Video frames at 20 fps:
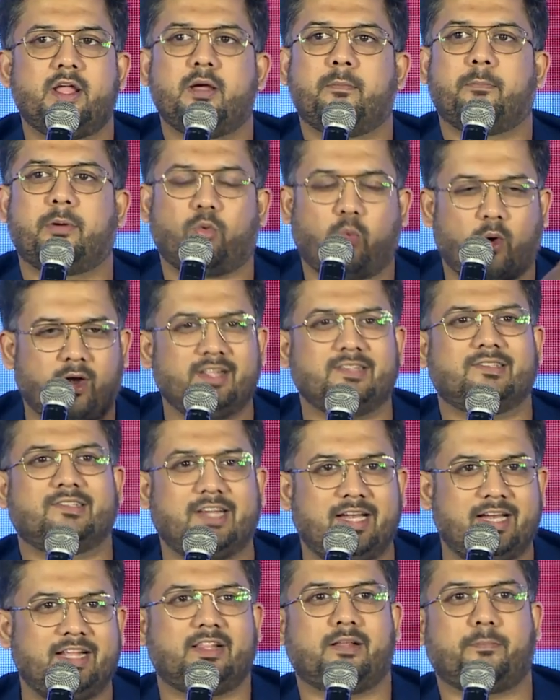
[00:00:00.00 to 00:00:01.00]
But what is
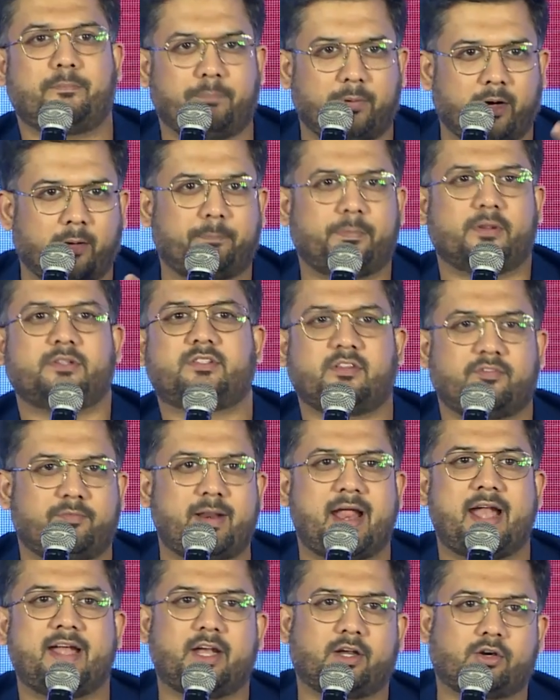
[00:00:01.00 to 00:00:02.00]
really the purpose of
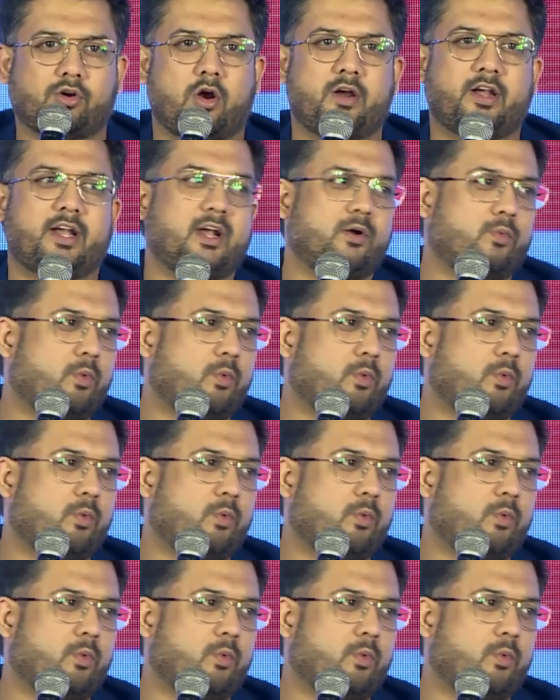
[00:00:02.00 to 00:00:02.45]
branded content?